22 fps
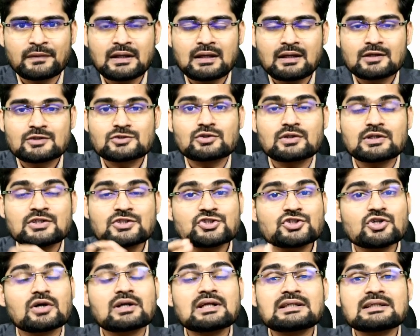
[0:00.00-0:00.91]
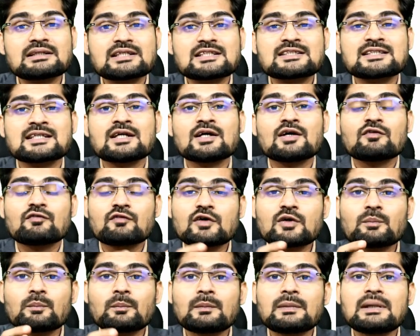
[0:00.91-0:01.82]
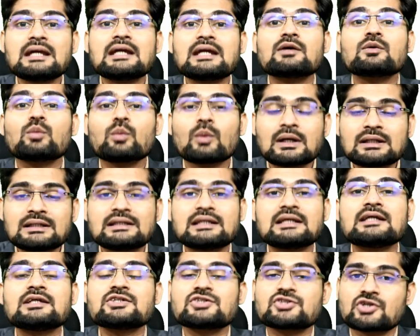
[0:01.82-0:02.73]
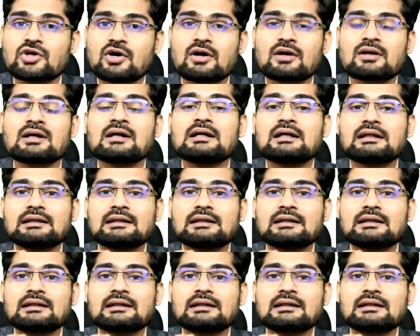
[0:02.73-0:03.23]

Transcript: So ensuring this would make one thing sure,